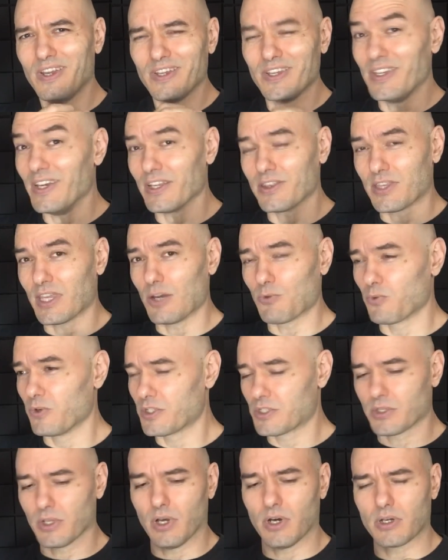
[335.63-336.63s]
get that
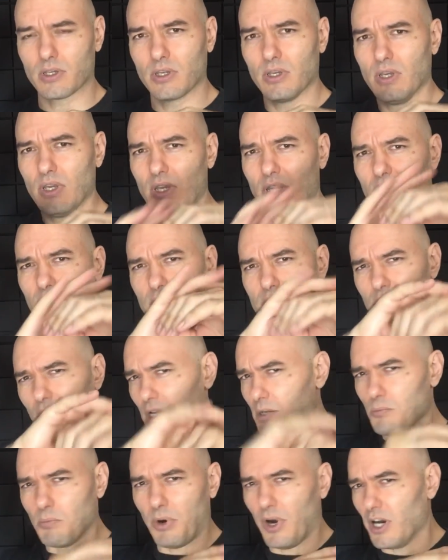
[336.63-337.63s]
wrist lock. It's not
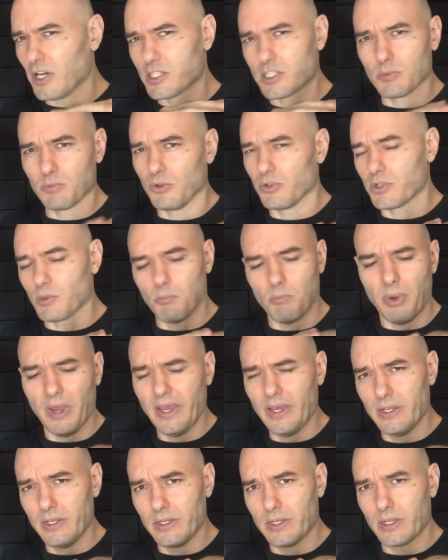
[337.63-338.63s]
impossible to
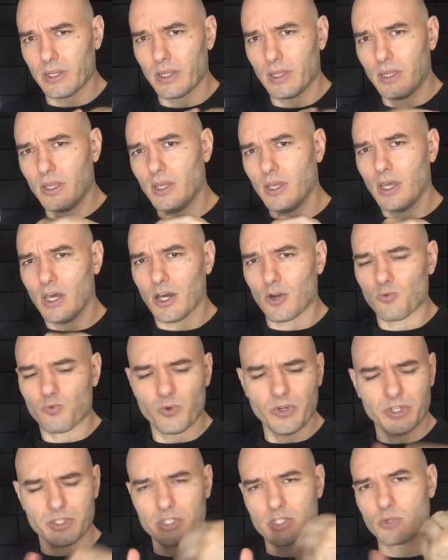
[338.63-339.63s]
bend a
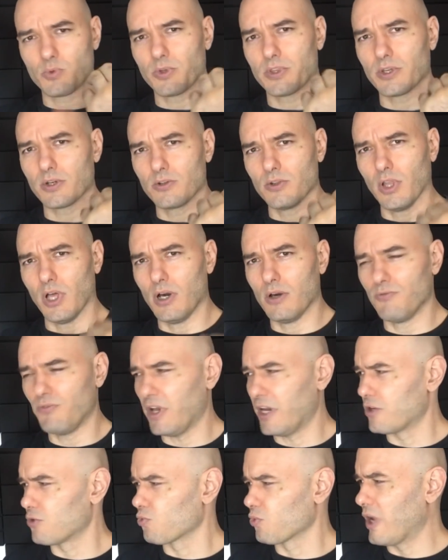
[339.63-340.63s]
wrist with a glove
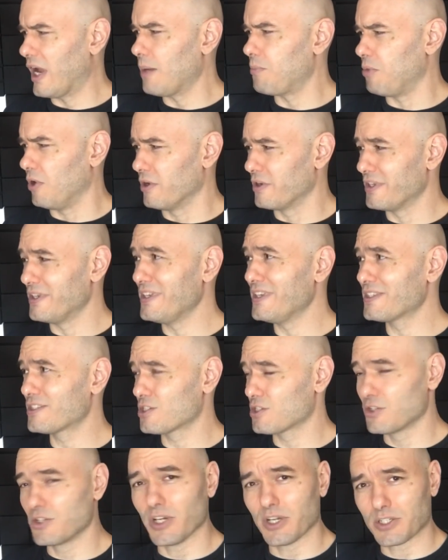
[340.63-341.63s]
and a wrap on it.
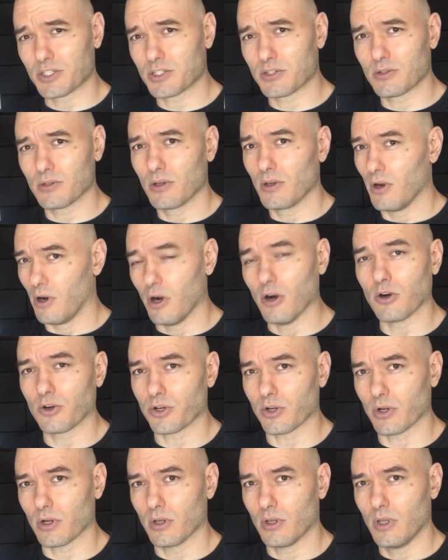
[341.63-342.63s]
It's just
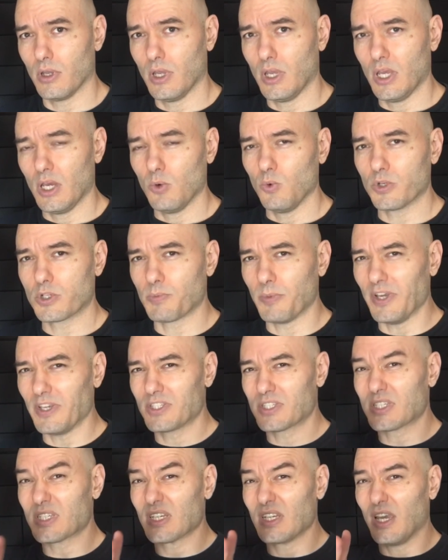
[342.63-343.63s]
harder, which
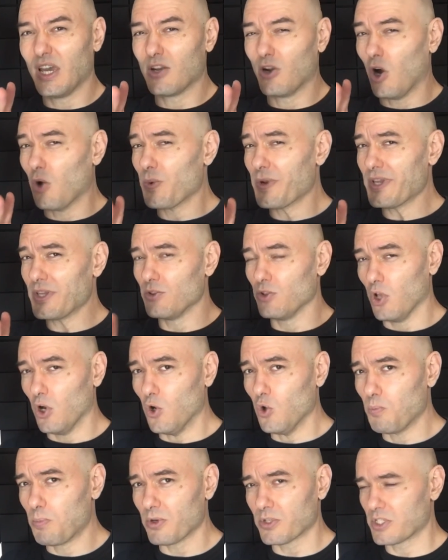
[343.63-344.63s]
makes an already
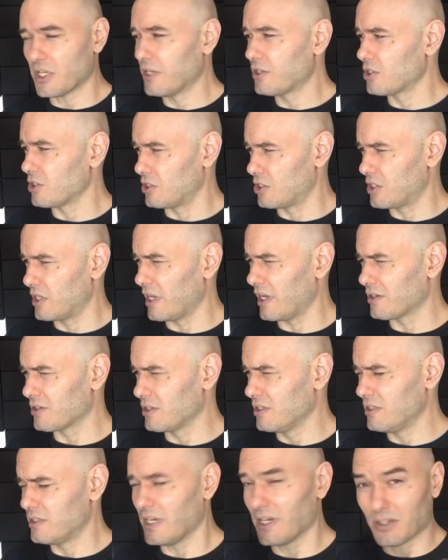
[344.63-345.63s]
low percentage
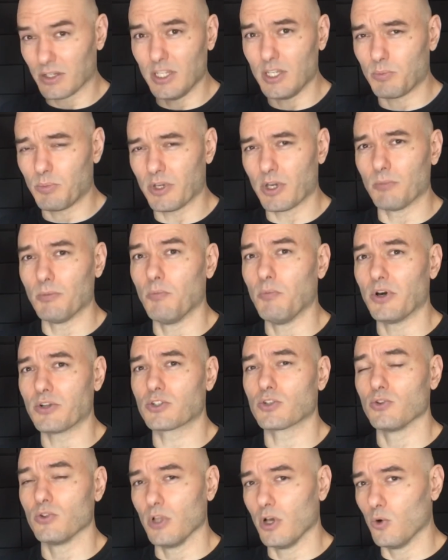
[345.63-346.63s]
technique become a
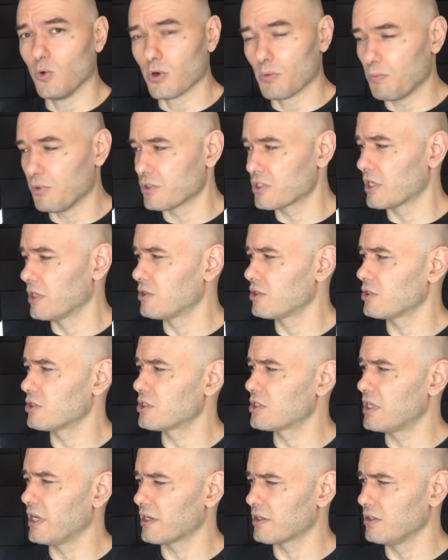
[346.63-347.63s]
much lower percentage
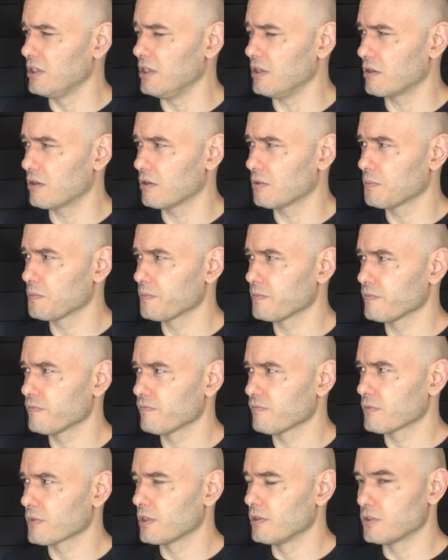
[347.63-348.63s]
technique.
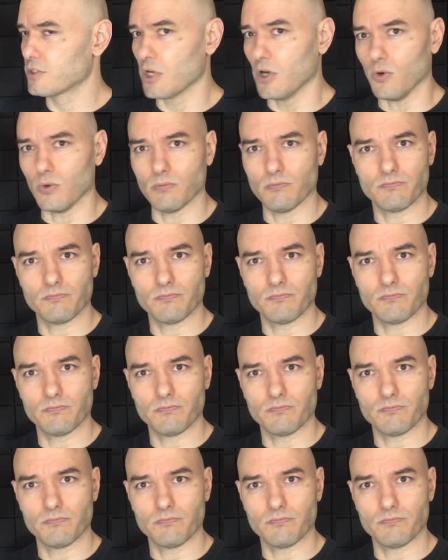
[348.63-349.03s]
So,